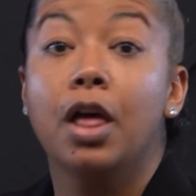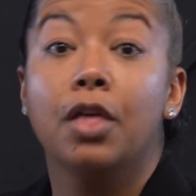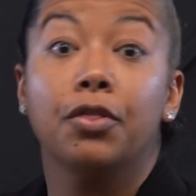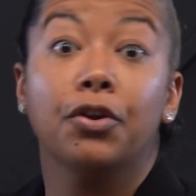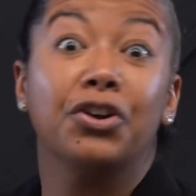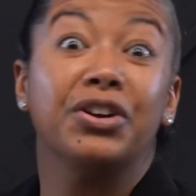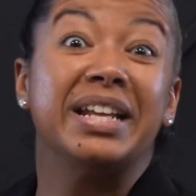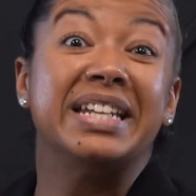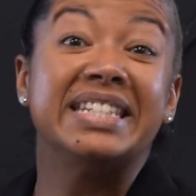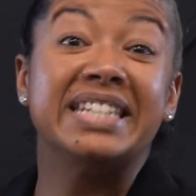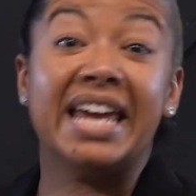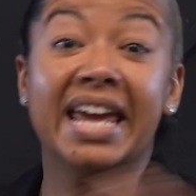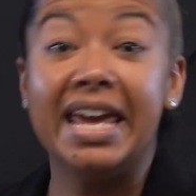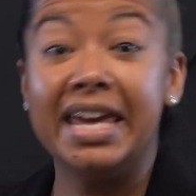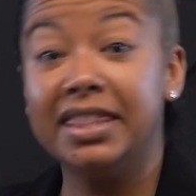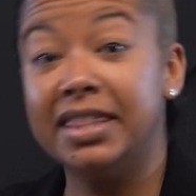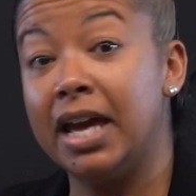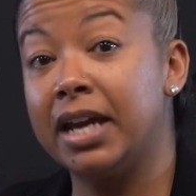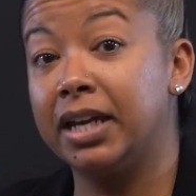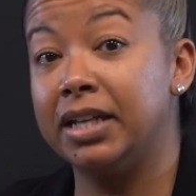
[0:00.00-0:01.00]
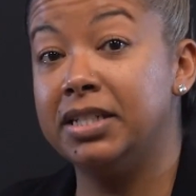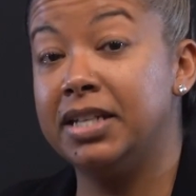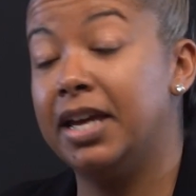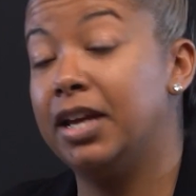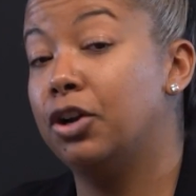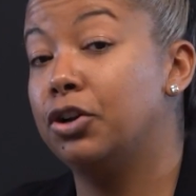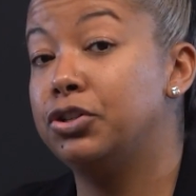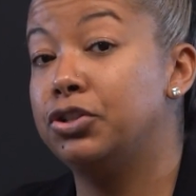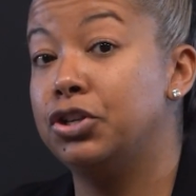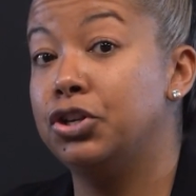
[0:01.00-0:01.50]
They're gonna take that
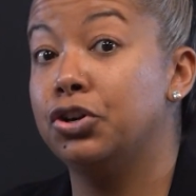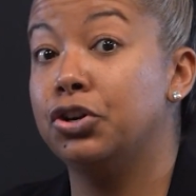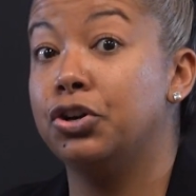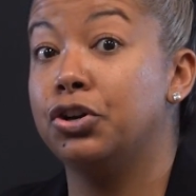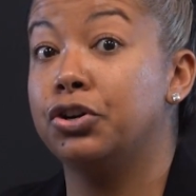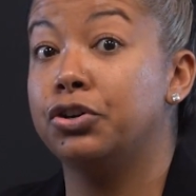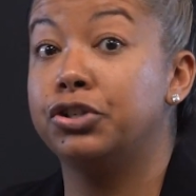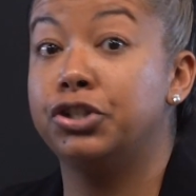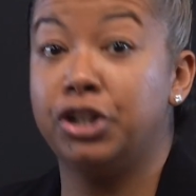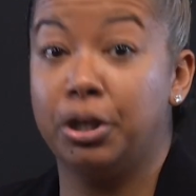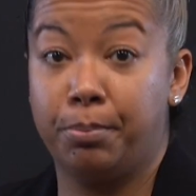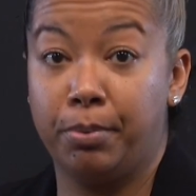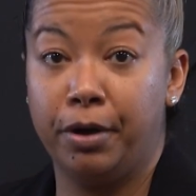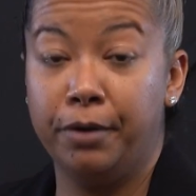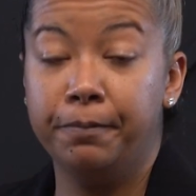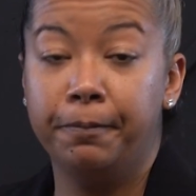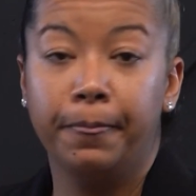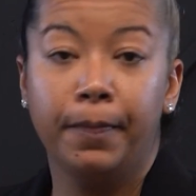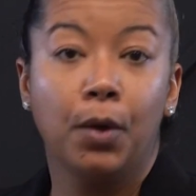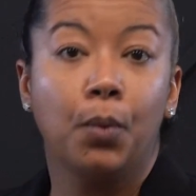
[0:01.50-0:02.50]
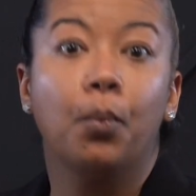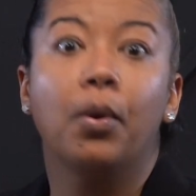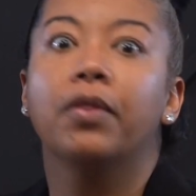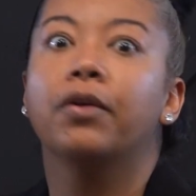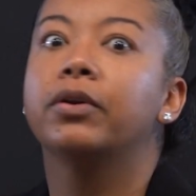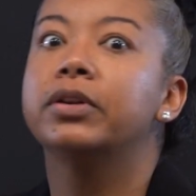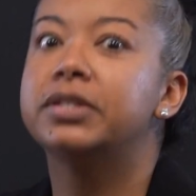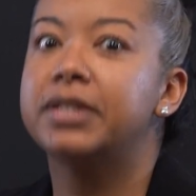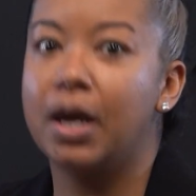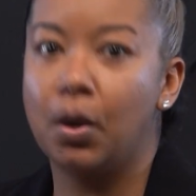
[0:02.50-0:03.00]
container to your shipper,
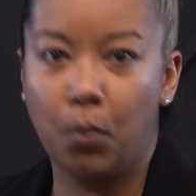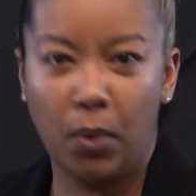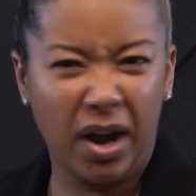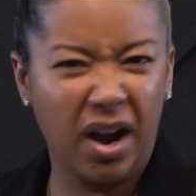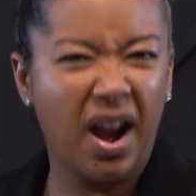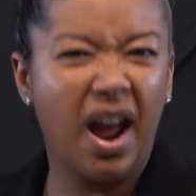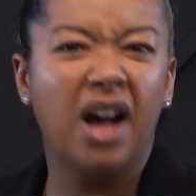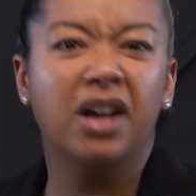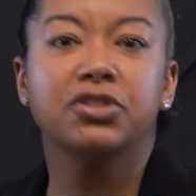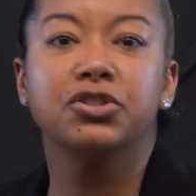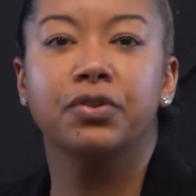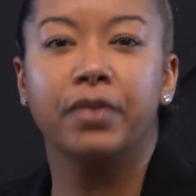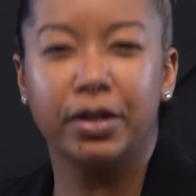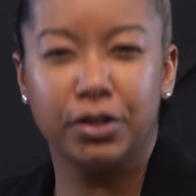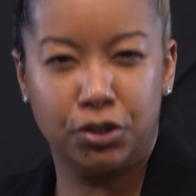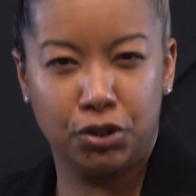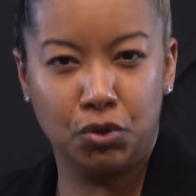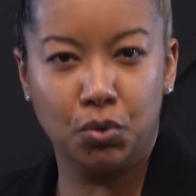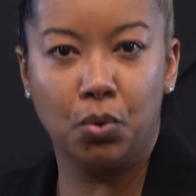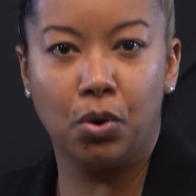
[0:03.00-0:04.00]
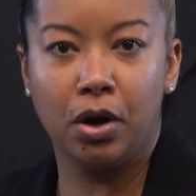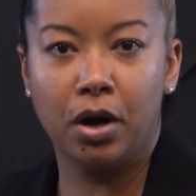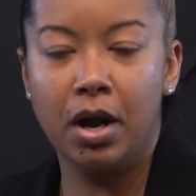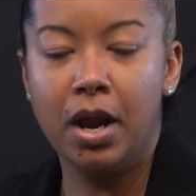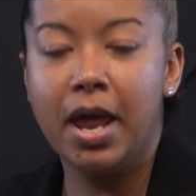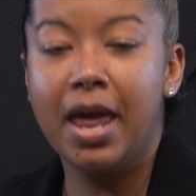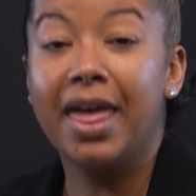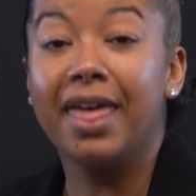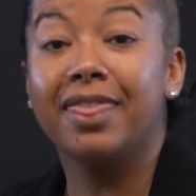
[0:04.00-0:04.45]
whether it's that warehouse or that store.